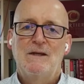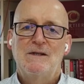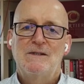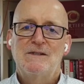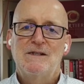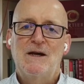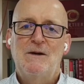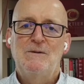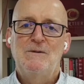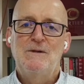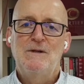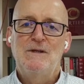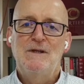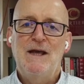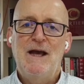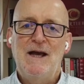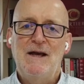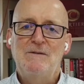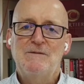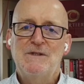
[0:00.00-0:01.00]
So
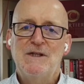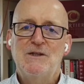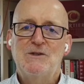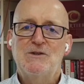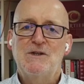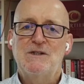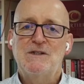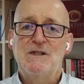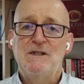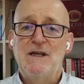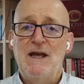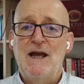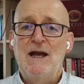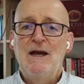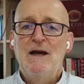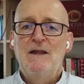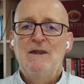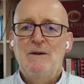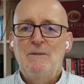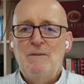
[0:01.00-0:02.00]
yeah, it was an interesting year.
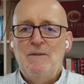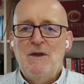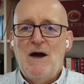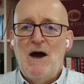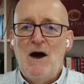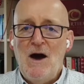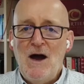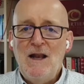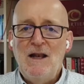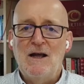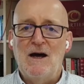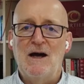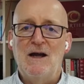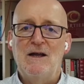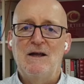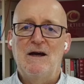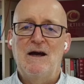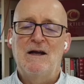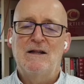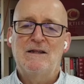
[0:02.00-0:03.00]
The
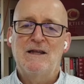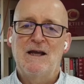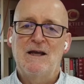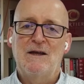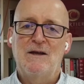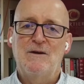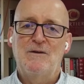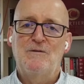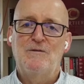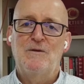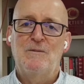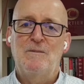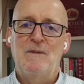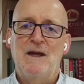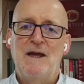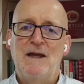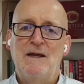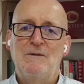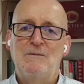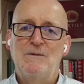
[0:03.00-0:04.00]
highlight, I think, for
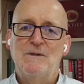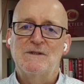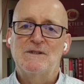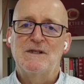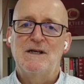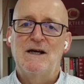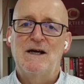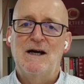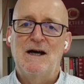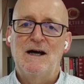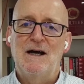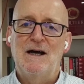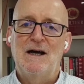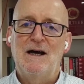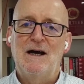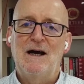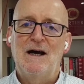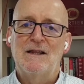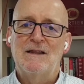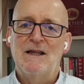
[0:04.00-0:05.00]
me was,
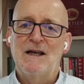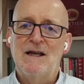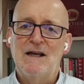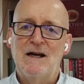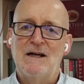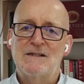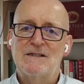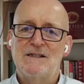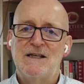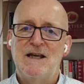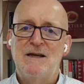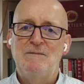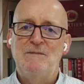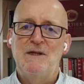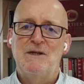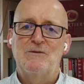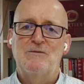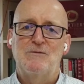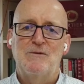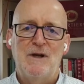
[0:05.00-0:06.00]
I think our team
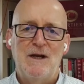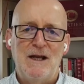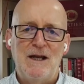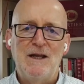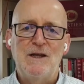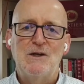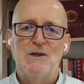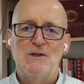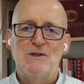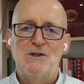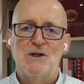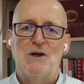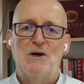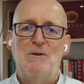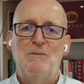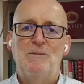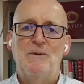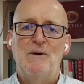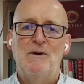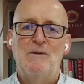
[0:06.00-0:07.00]
did a really good
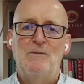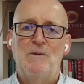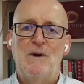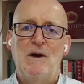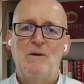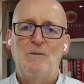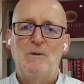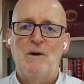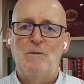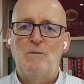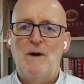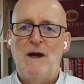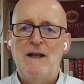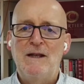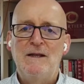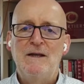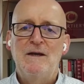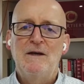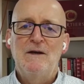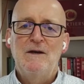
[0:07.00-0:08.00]
job.
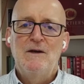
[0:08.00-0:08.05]
When